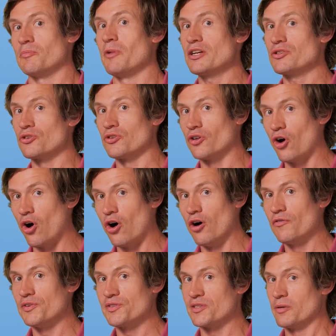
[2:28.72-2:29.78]
to make sure that
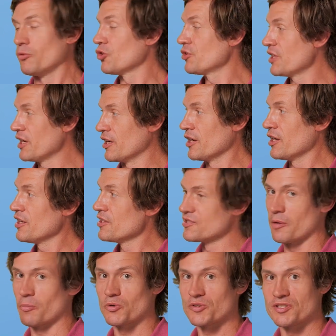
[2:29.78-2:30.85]
all of the similar data ends
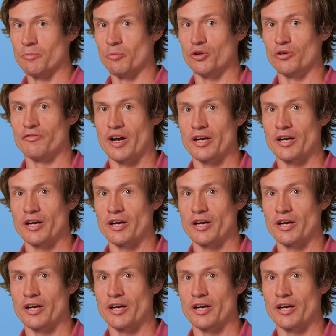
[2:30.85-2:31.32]
up with similar